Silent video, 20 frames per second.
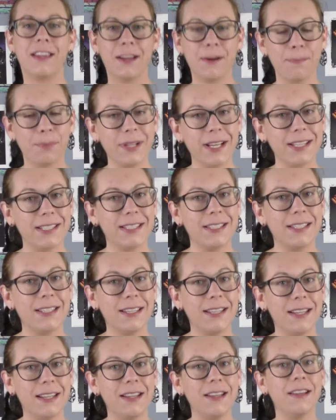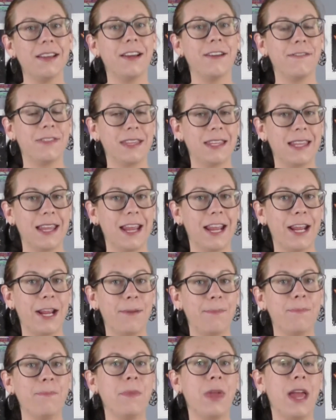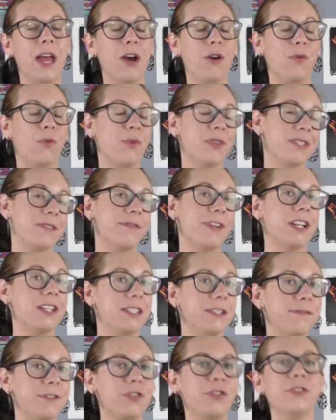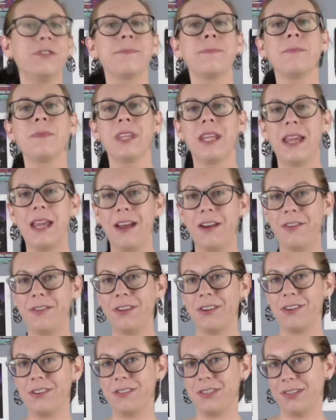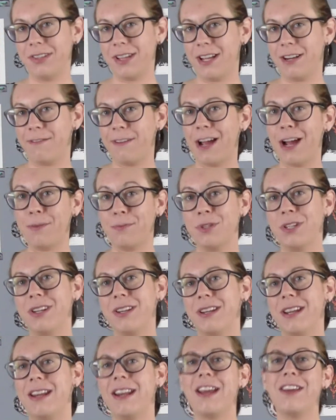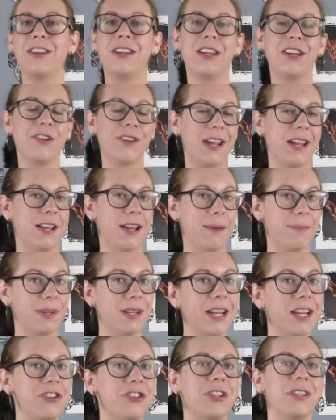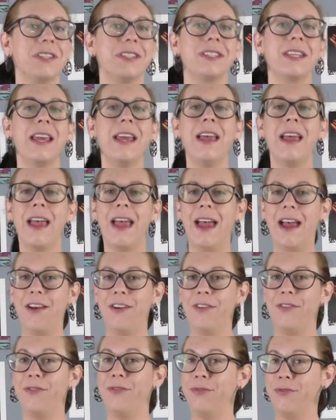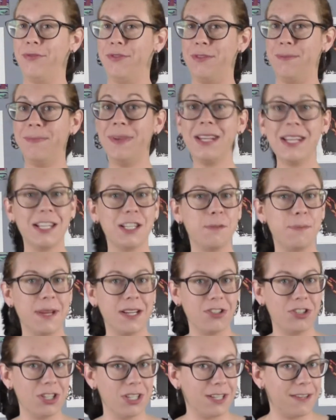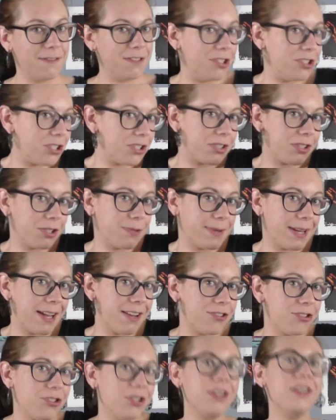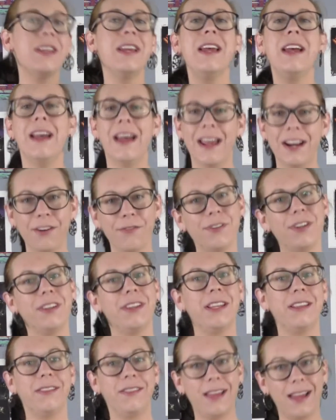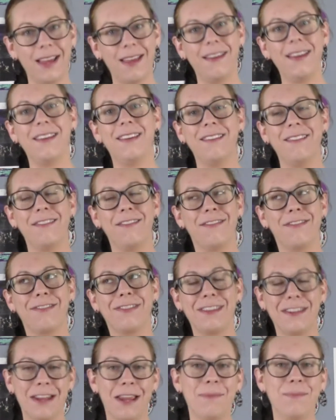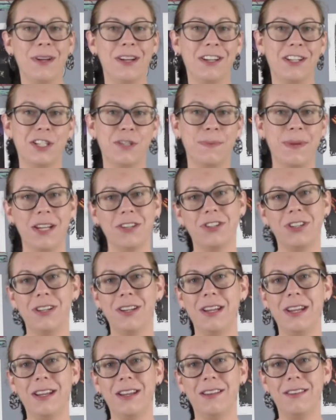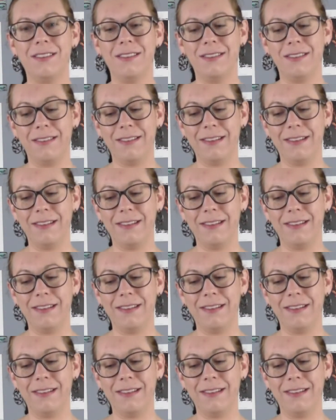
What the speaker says: complexity of the game, how it wasn't very difficult, how there is a lot of option and how you can create combinations, how the mini expansion gives you just a little bit extra, and I really like the Nightmare expansion. It